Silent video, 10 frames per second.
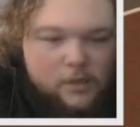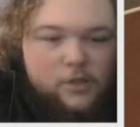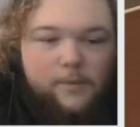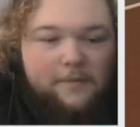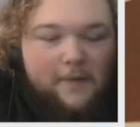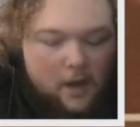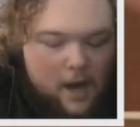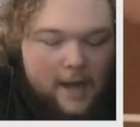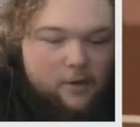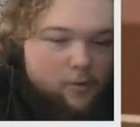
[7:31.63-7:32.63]
To be fair,
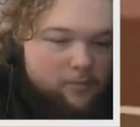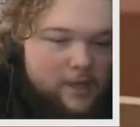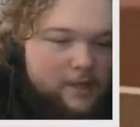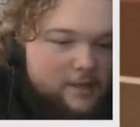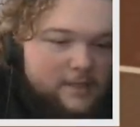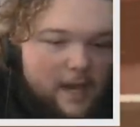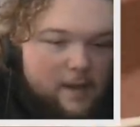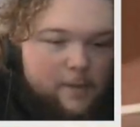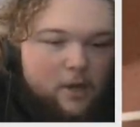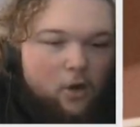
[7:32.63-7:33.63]
I don't play this
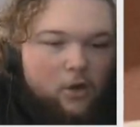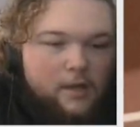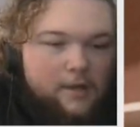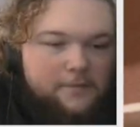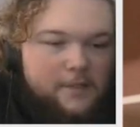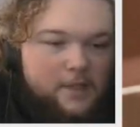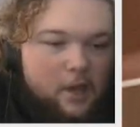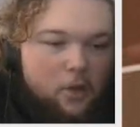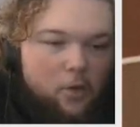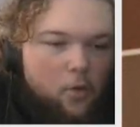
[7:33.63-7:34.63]
game at all enough to
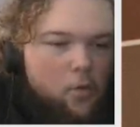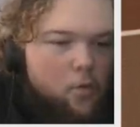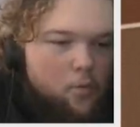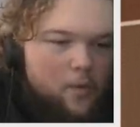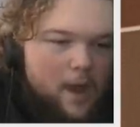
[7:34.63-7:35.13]
know